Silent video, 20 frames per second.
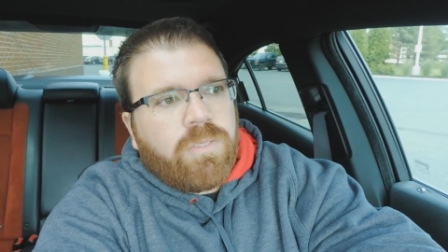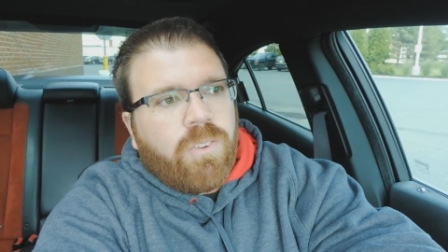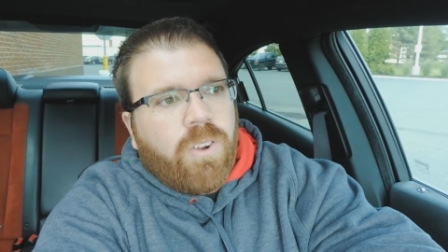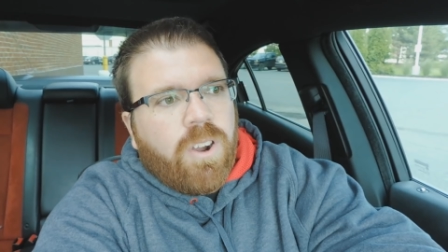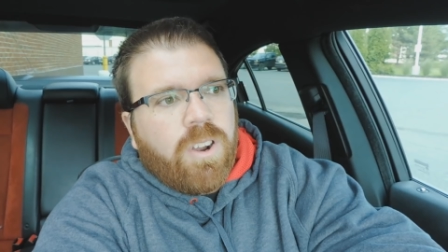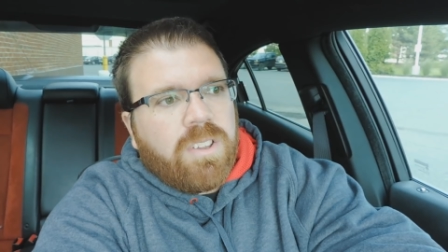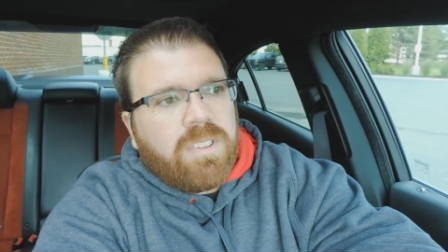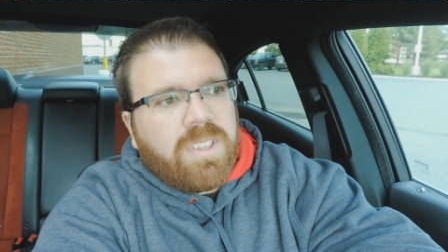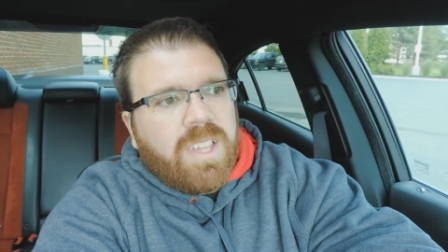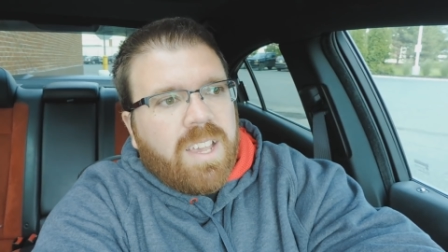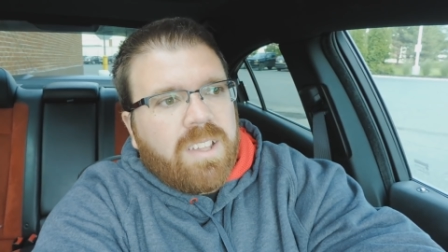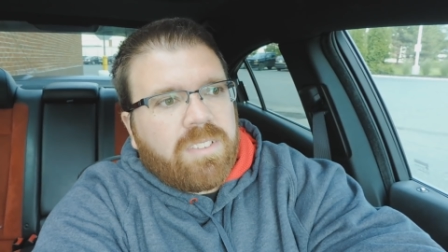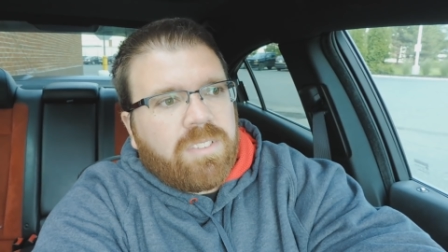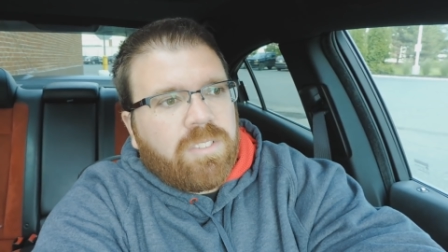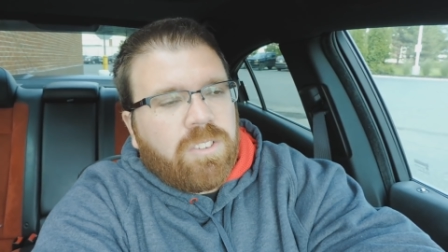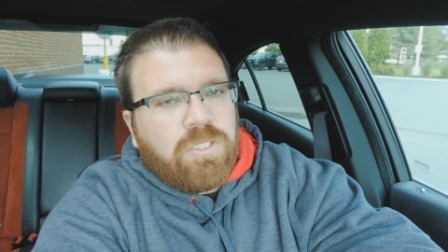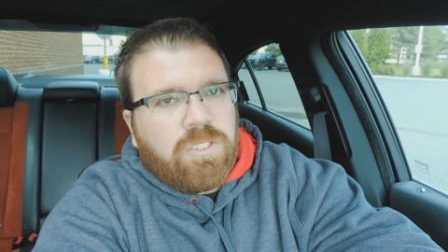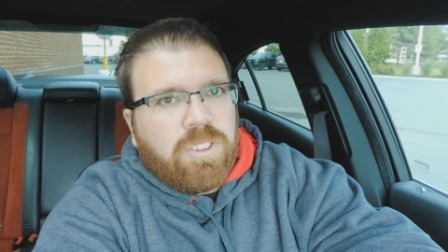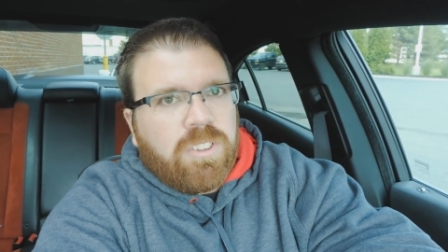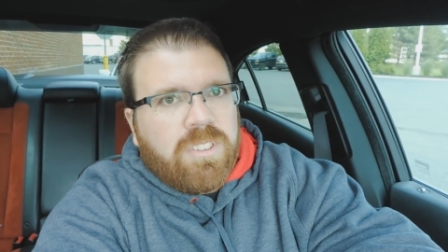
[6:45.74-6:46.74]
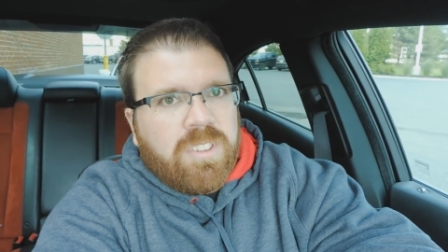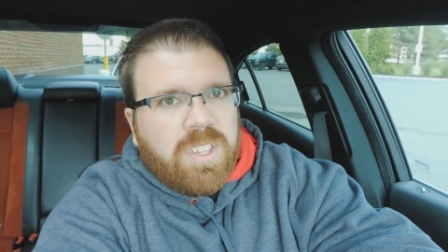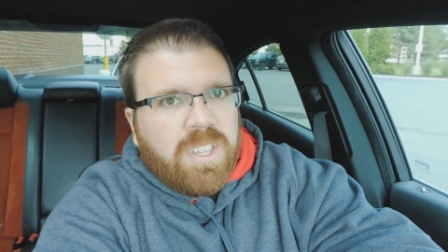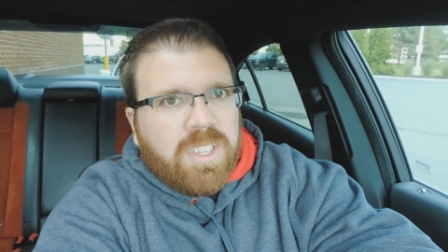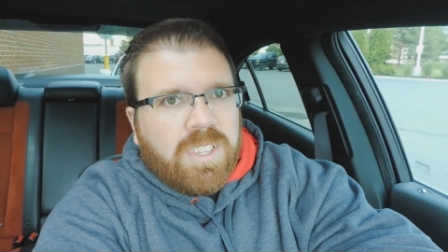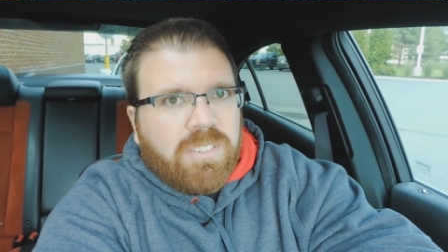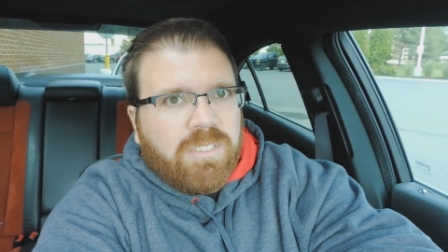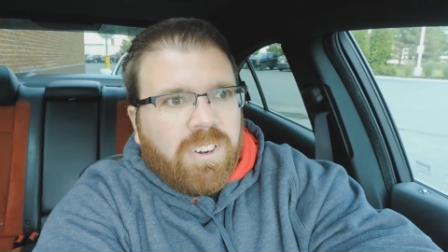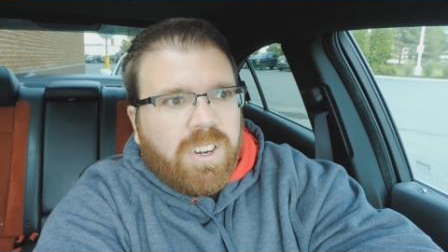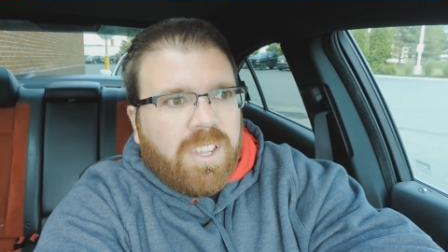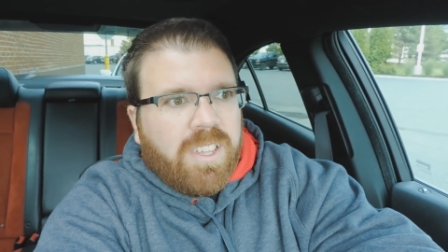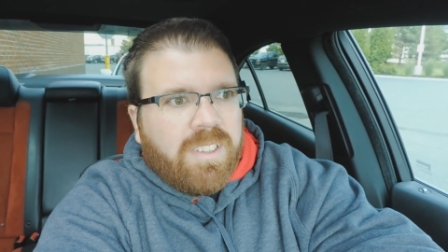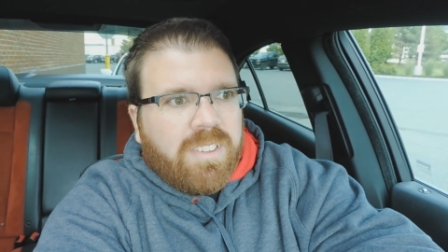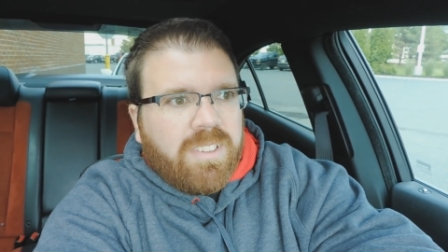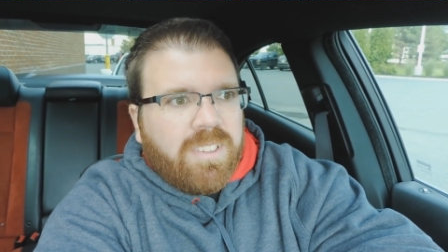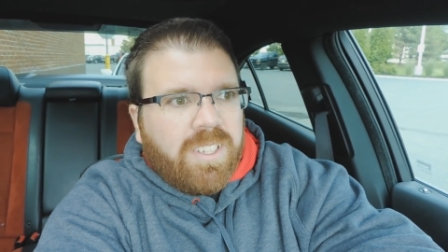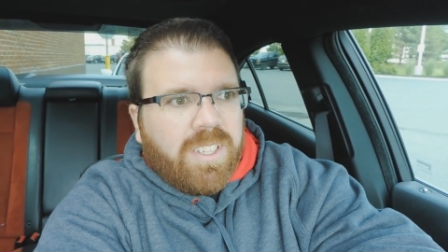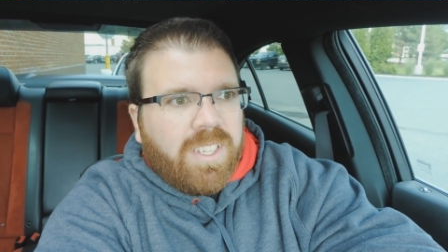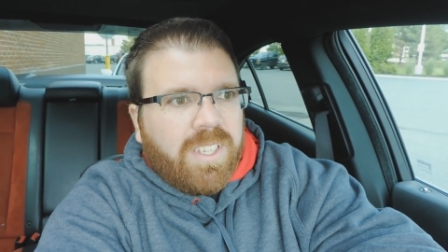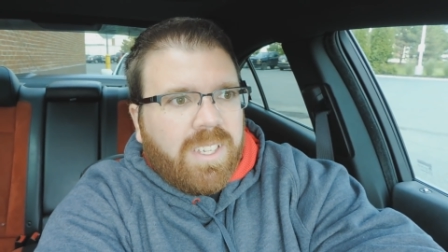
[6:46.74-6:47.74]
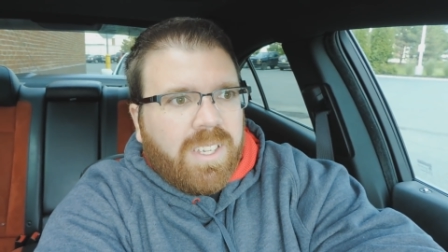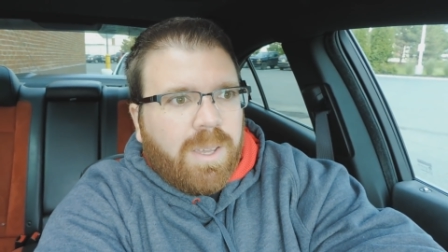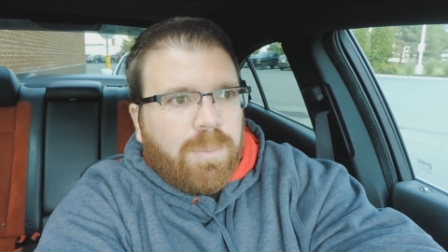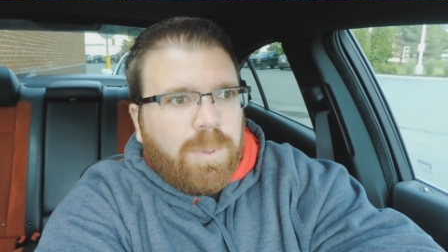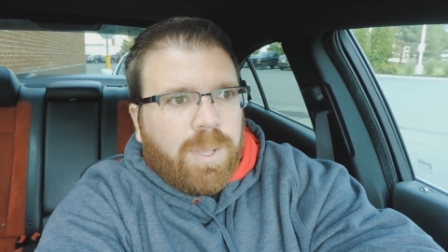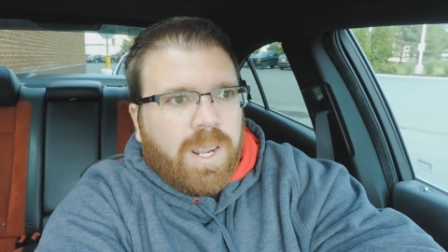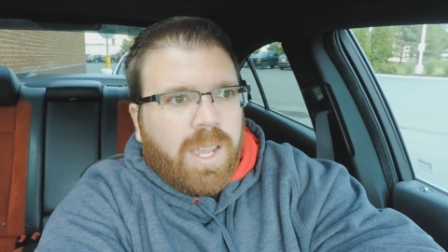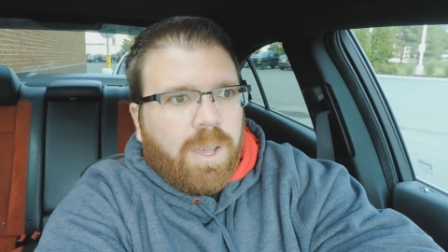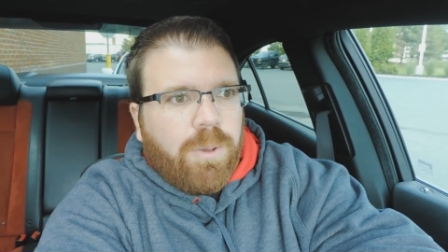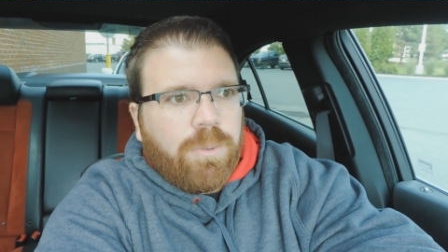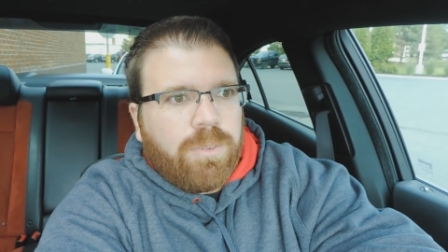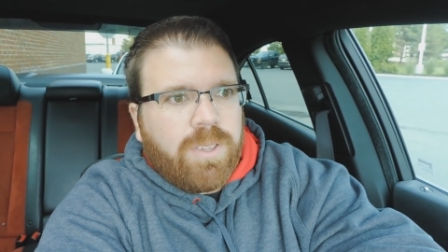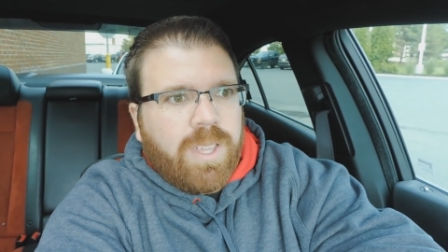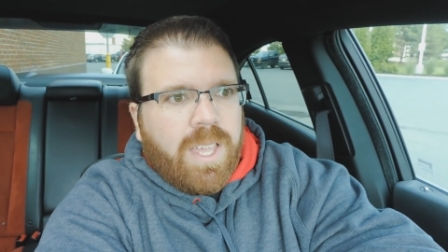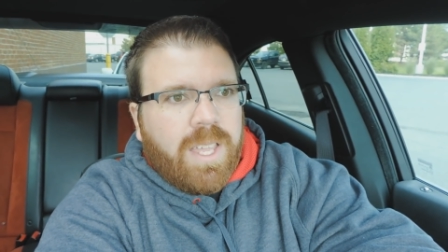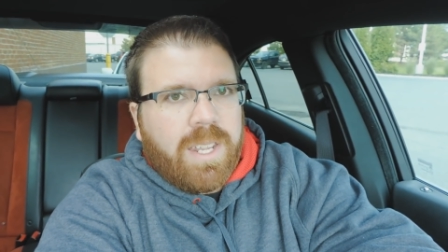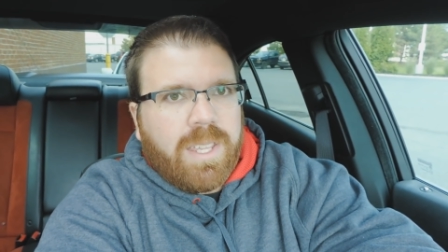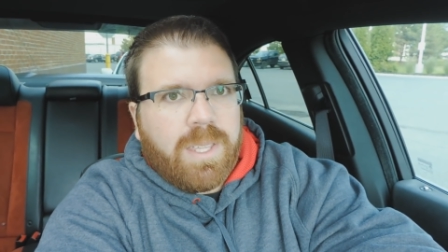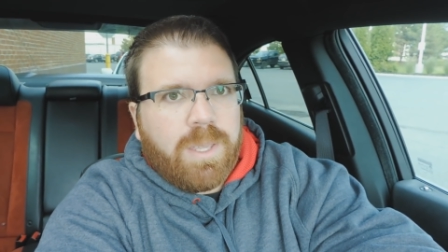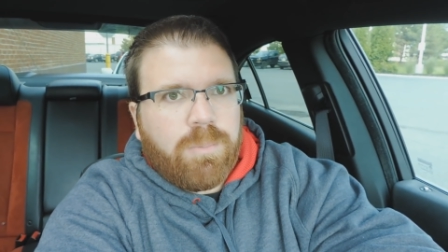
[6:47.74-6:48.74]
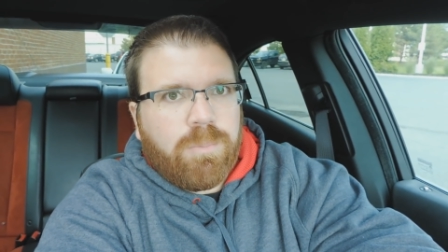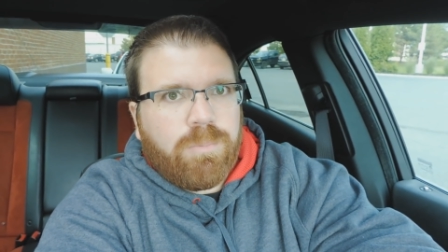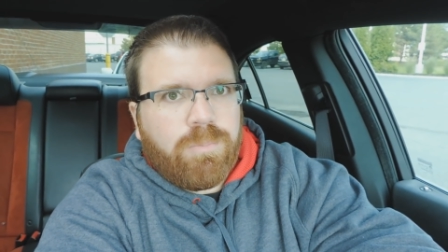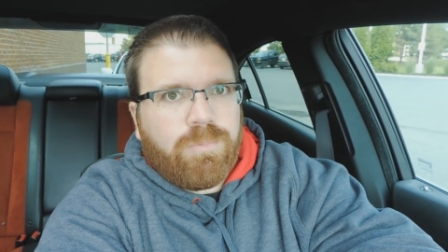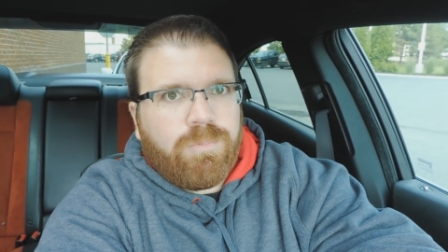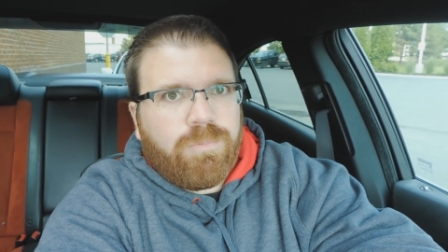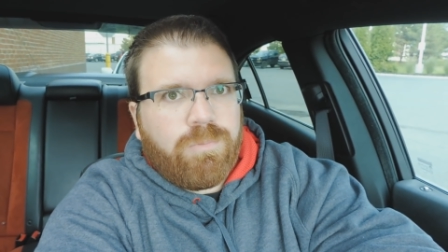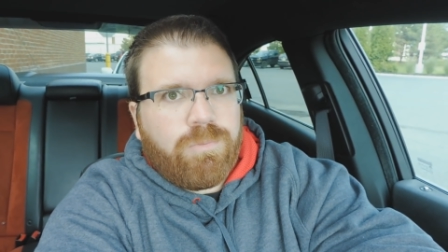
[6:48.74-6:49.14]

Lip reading: far as that's concerned, you can see in the race, like, I was ahead of him